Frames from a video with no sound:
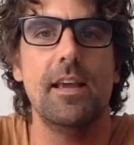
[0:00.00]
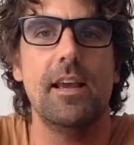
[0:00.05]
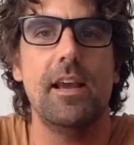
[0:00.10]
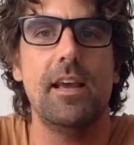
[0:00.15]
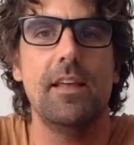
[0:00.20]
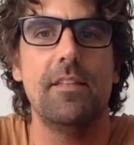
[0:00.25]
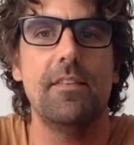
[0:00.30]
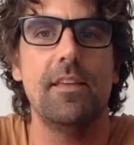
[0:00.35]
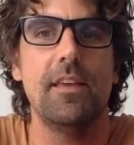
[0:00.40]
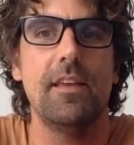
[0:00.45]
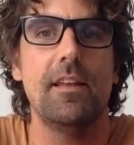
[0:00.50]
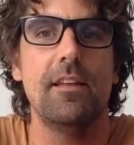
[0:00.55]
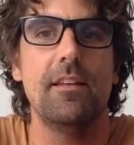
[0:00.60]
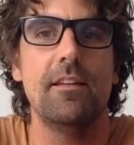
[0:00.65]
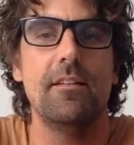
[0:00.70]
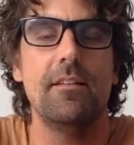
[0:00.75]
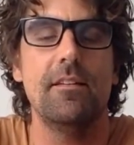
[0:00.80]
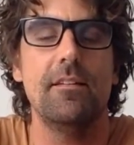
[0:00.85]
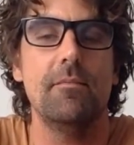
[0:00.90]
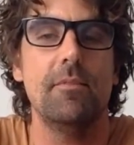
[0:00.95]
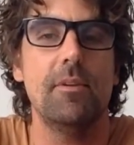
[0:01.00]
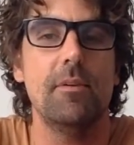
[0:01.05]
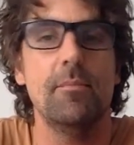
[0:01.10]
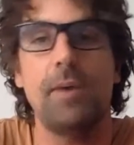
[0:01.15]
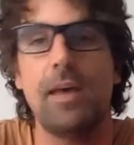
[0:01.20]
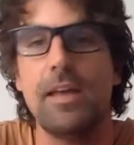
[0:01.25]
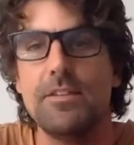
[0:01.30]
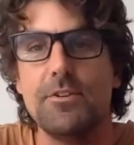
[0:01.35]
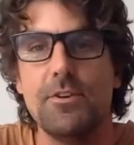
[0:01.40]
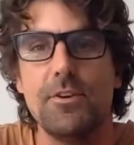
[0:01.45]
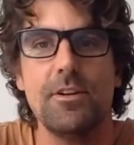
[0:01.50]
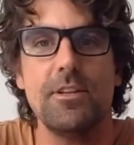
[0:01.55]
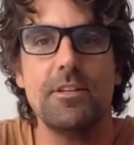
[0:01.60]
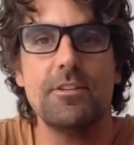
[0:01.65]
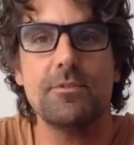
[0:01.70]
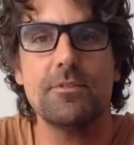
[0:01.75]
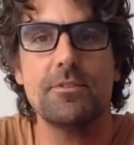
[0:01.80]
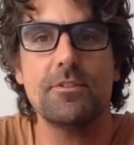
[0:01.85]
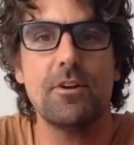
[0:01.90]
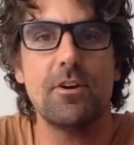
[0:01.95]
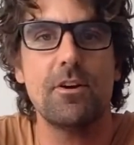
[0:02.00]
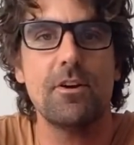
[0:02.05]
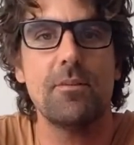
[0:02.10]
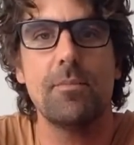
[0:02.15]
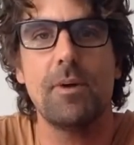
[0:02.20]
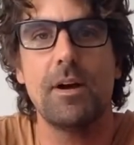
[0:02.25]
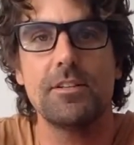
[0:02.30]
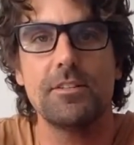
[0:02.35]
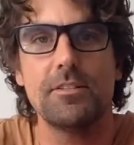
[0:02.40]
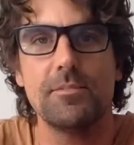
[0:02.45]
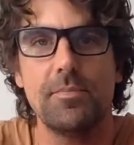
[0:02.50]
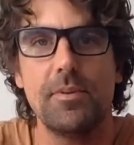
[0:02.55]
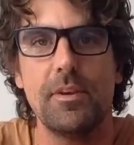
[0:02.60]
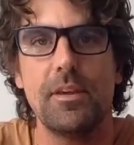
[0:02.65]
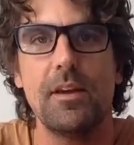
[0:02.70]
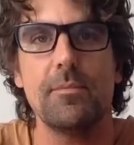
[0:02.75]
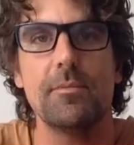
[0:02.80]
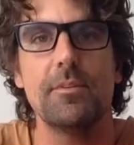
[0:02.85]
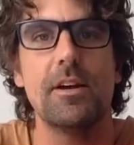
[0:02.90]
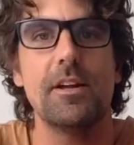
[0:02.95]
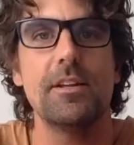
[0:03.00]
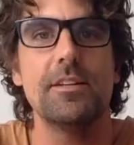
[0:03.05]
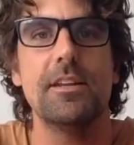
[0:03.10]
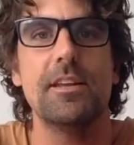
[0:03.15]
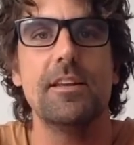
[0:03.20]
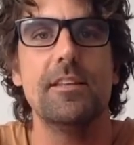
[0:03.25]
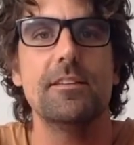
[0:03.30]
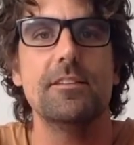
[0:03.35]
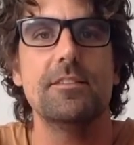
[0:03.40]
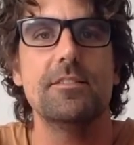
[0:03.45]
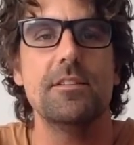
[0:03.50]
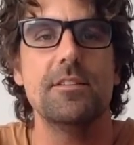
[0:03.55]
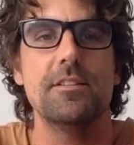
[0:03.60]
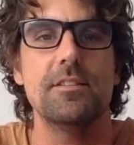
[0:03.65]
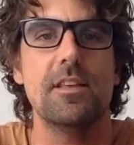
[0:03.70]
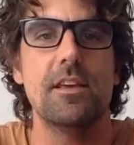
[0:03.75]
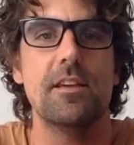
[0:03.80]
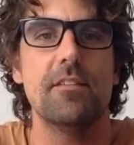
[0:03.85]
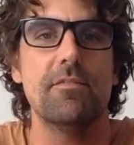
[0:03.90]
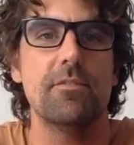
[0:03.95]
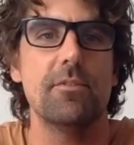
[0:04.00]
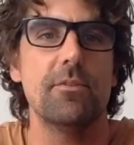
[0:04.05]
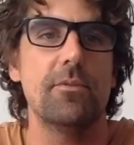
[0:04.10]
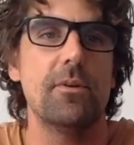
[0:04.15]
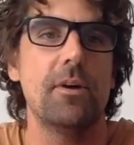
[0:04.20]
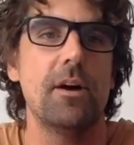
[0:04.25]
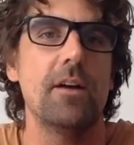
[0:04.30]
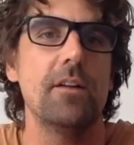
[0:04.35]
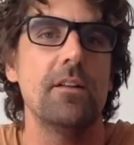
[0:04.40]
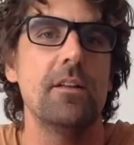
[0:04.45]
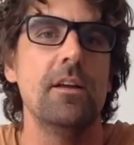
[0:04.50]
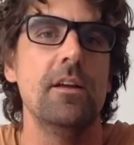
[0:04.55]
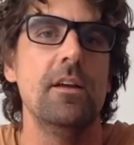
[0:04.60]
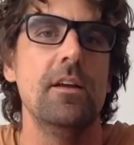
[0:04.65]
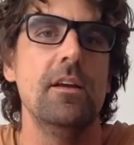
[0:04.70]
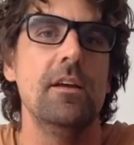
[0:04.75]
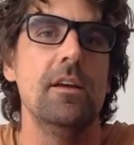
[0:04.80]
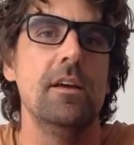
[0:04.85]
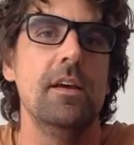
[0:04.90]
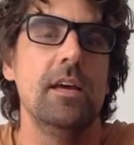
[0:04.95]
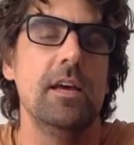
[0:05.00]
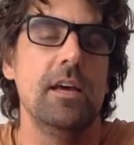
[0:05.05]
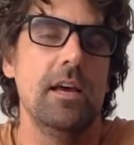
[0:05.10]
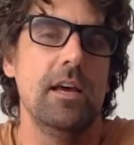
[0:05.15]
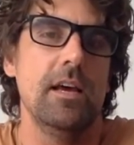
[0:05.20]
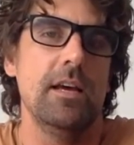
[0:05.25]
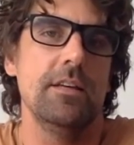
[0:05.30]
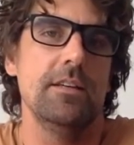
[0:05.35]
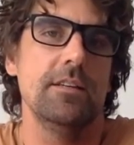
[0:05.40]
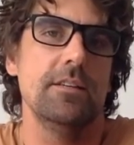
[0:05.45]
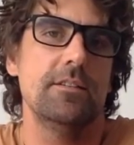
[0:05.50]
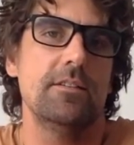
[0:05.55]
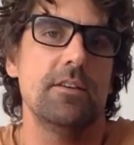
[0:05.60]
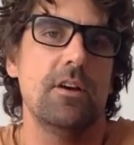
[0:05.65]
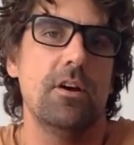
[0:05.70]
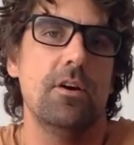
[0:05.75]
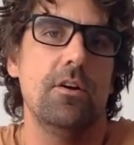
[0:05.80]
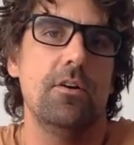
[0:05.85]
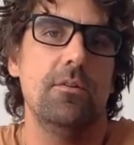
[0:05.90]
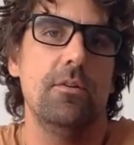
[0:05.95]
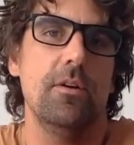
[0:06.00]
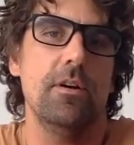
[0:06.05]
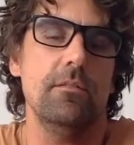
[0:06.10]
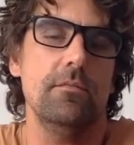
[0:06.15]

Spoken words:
and then it may turn into a song. It might just become an idea that sits there for a while. So